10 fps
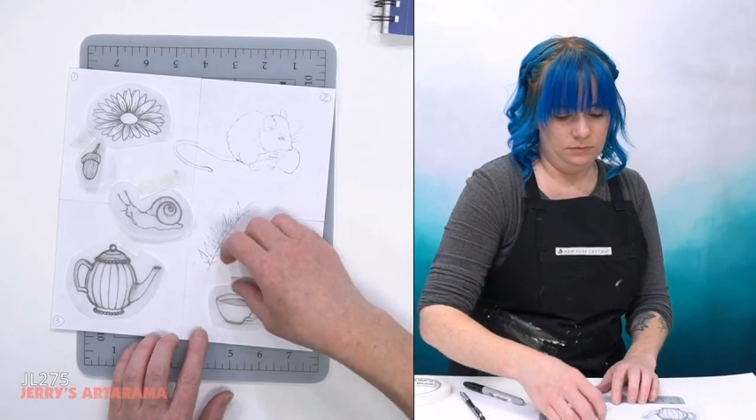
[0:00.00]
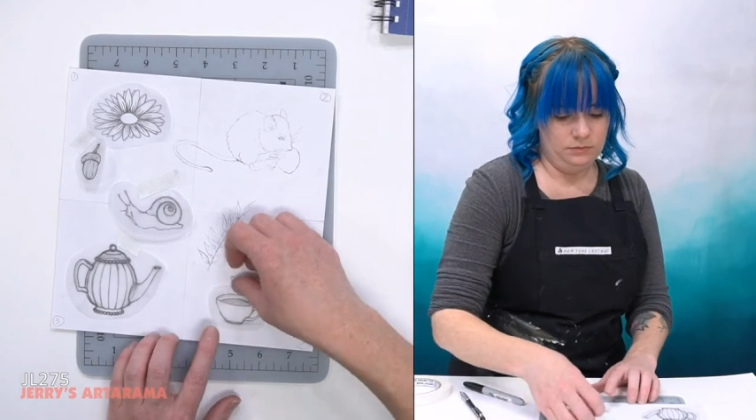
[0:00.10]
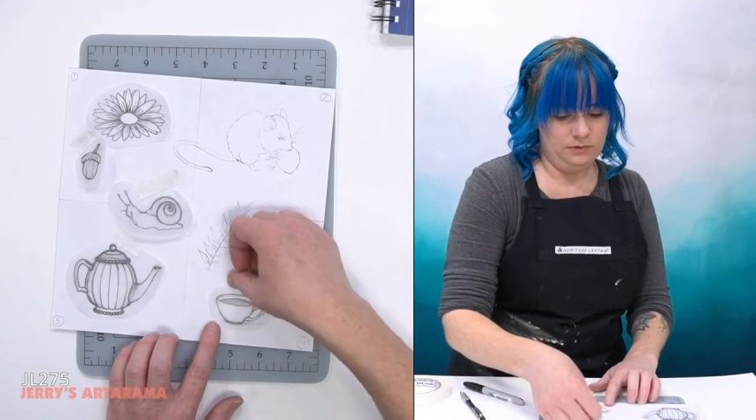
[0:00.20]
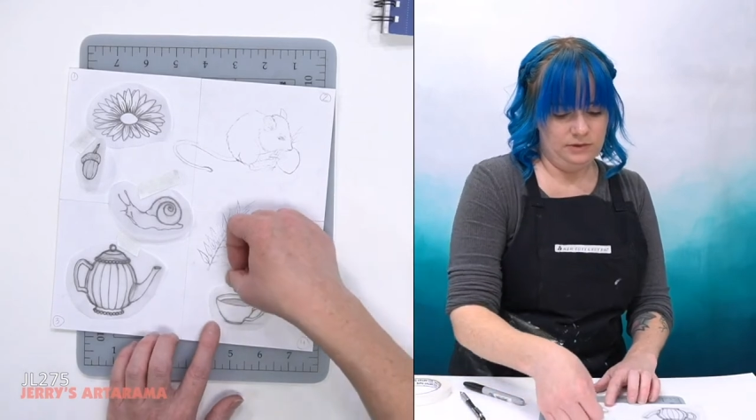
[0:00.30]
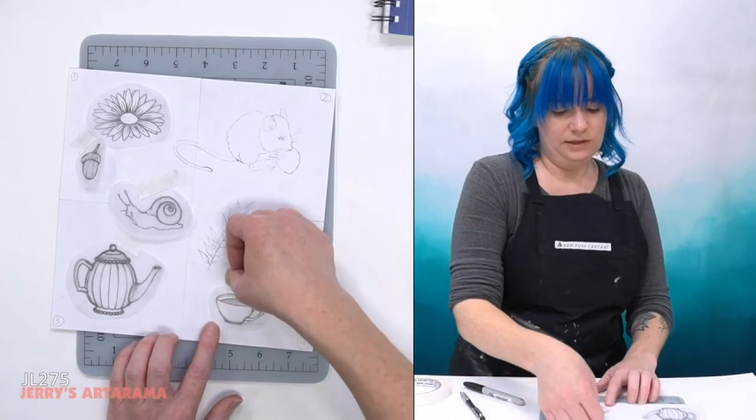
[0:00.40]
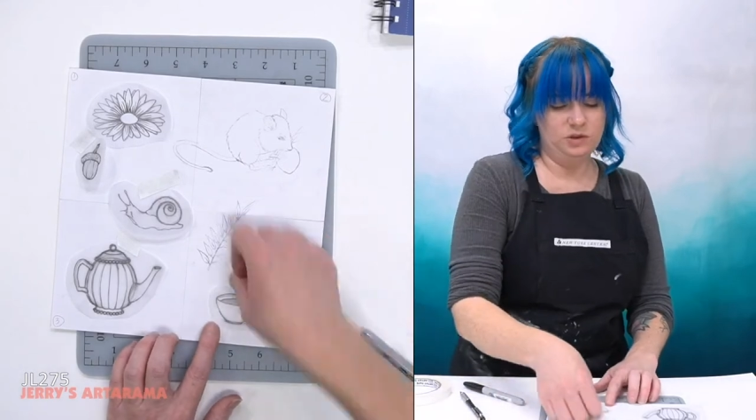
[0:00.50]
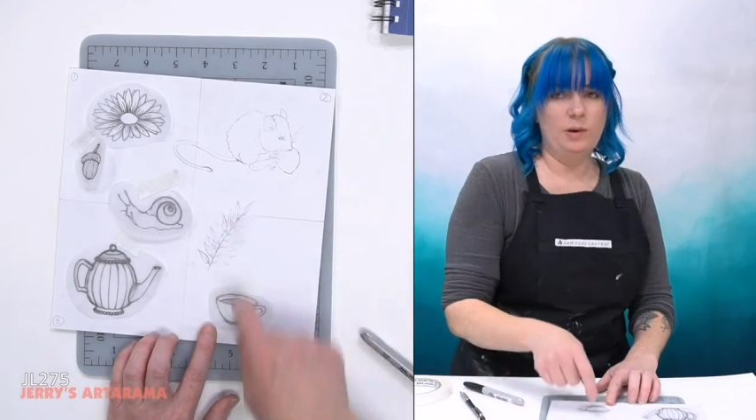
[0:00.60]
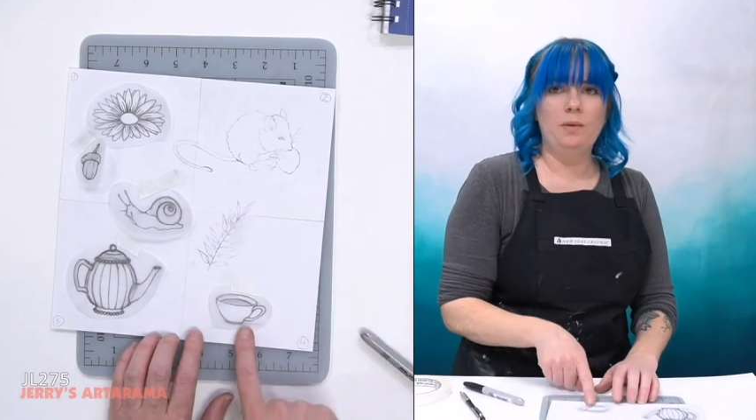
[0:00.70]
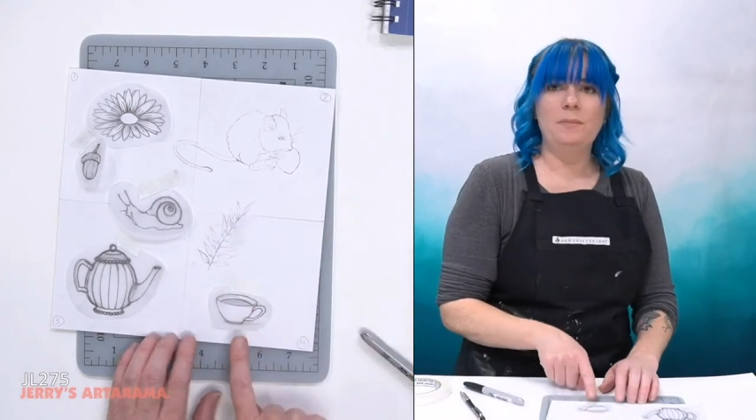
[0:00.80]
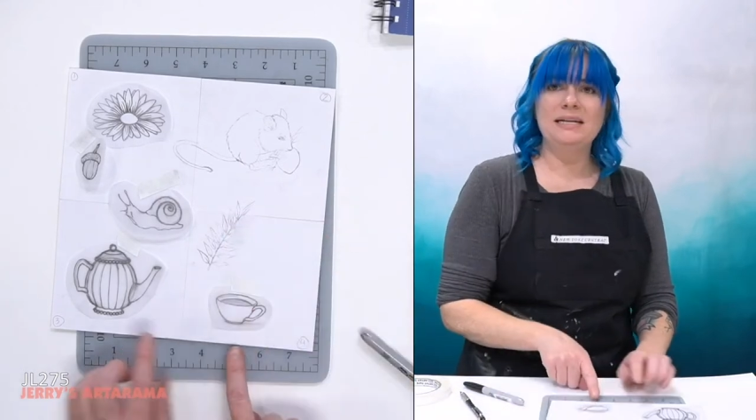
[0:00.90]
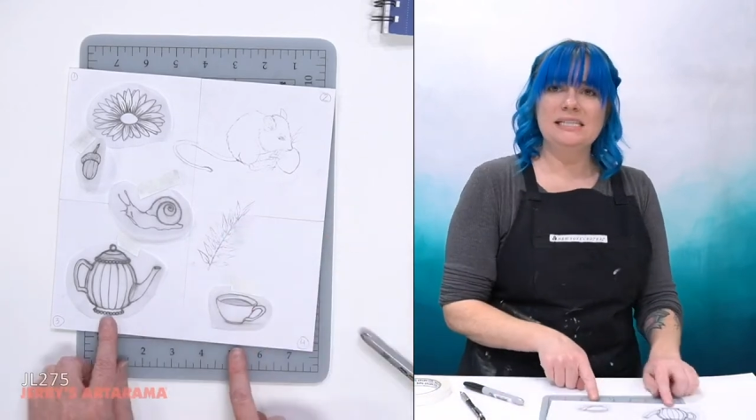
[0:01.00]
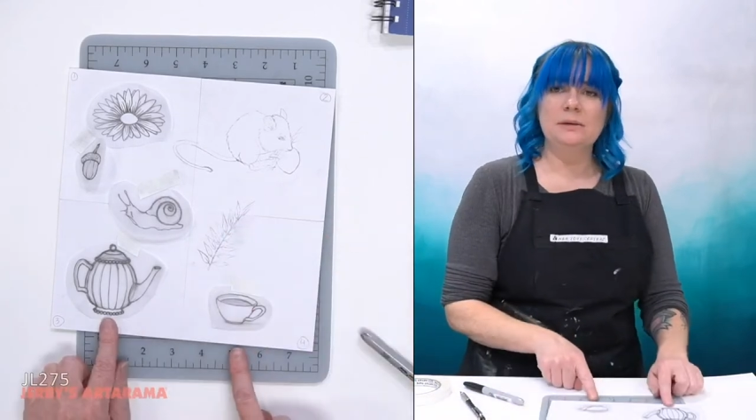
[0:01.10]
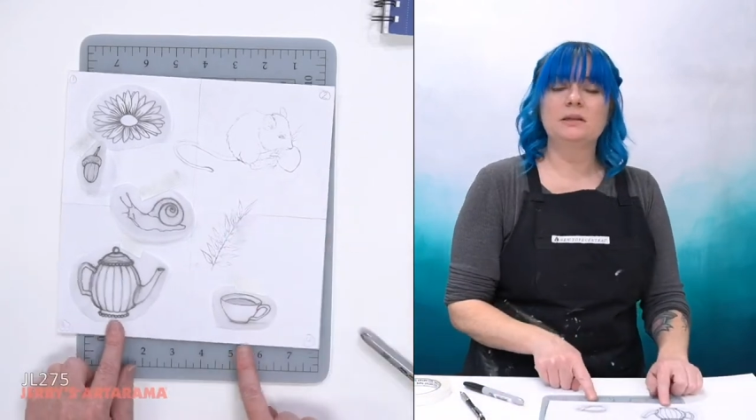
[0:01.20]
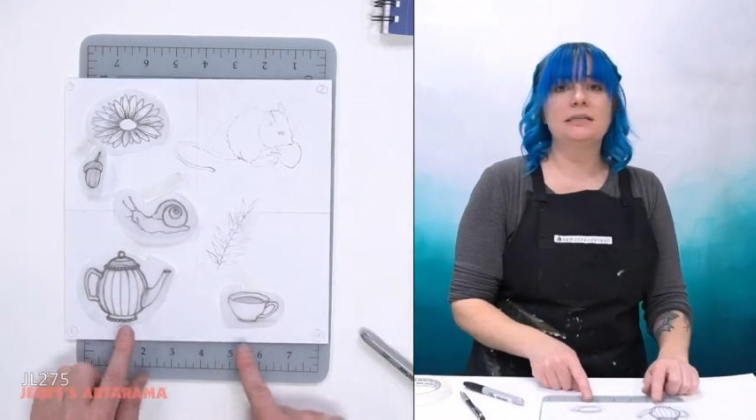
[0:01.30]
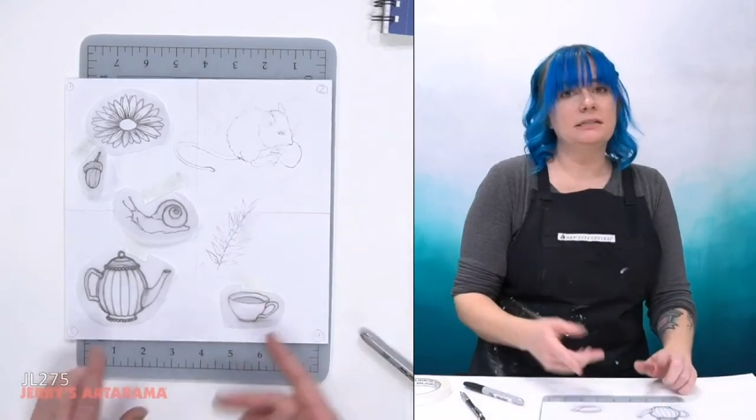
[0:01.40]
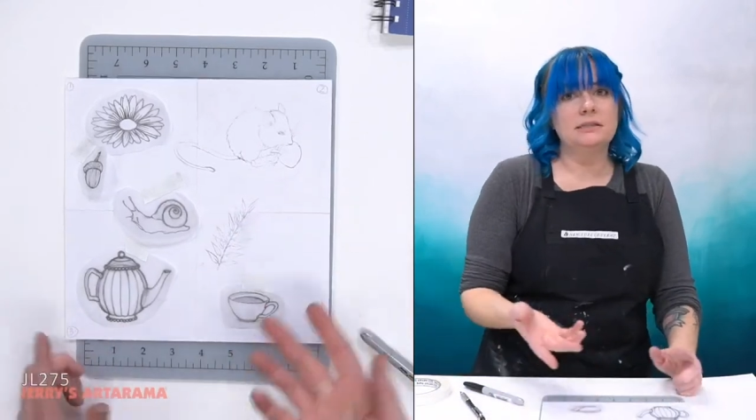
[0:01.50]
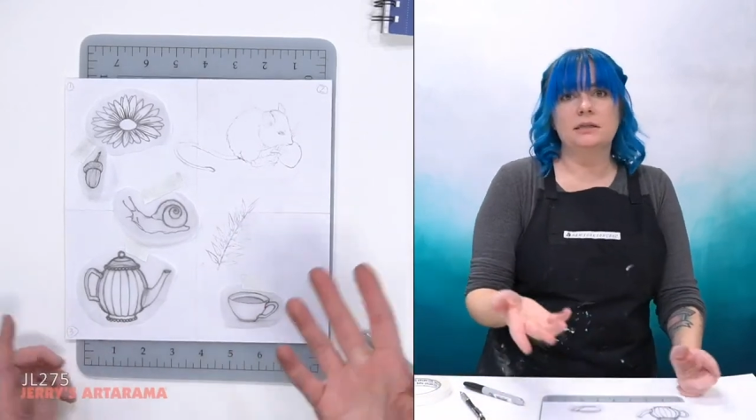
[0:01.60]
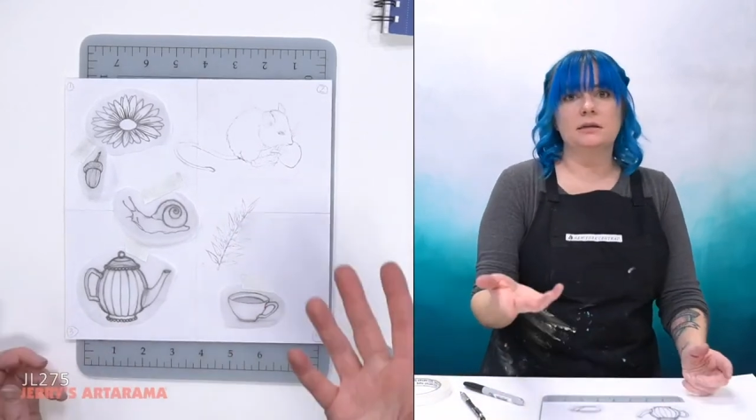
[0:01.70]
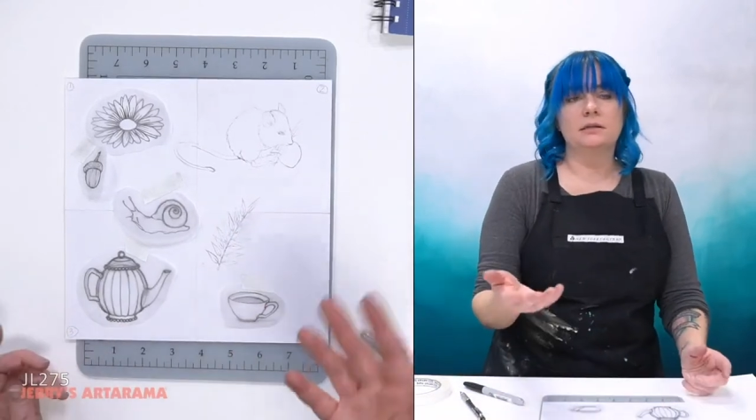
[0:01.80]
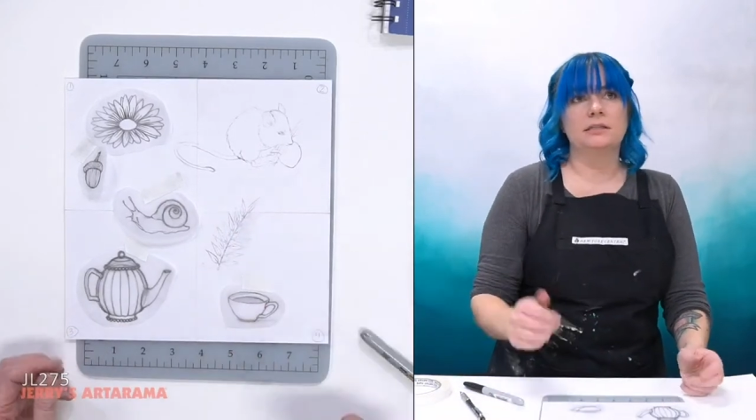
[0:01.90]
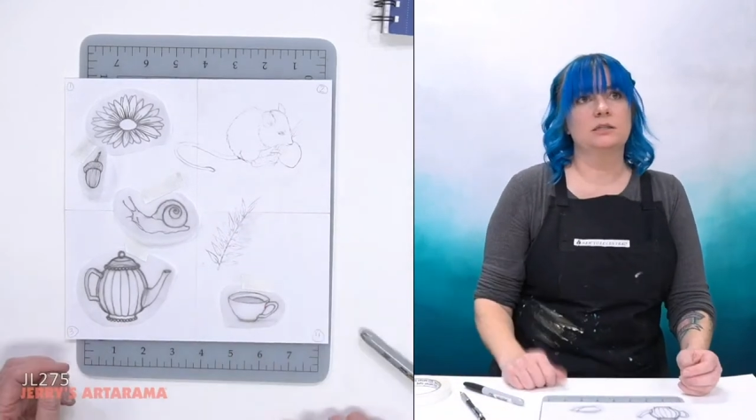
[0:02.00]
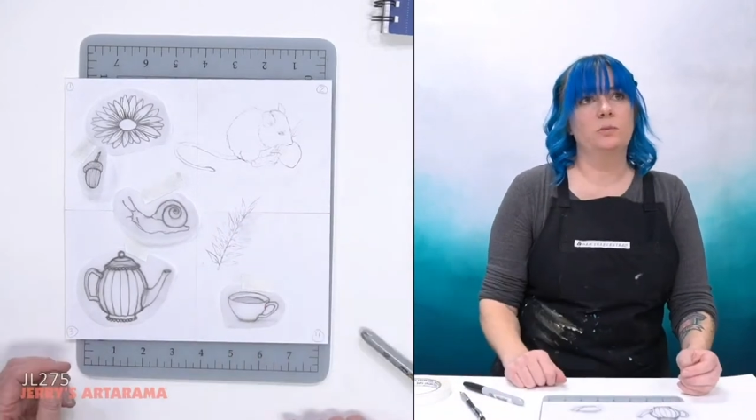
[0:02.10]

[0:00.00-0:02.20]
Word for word: like, do I want my tea? This is the this is